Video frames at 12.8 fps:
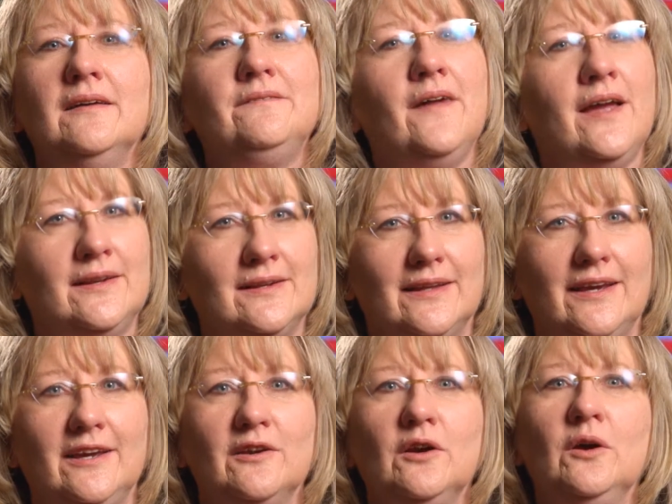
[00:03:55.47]

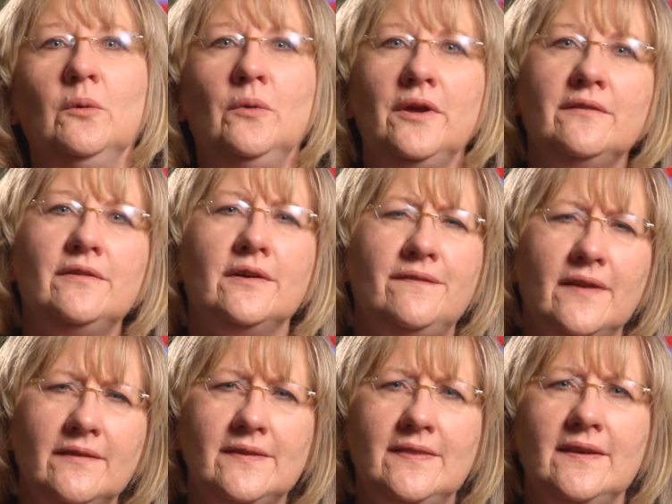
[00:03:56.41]
Finally, one of our
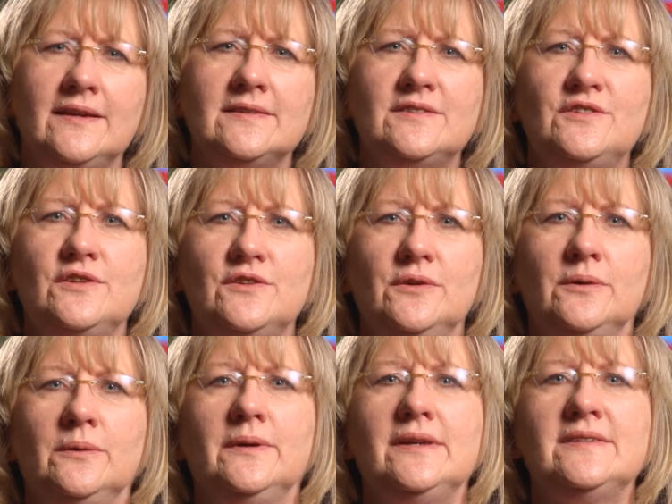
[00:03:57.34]
favorite things to
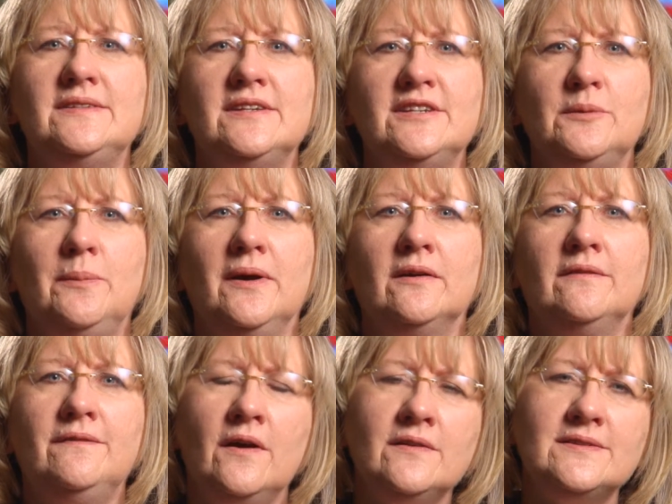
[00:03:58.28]
do is to debunk
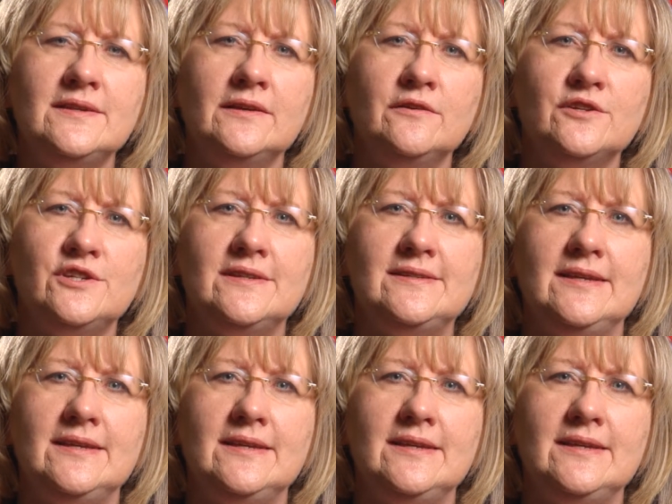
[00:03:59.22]
false energy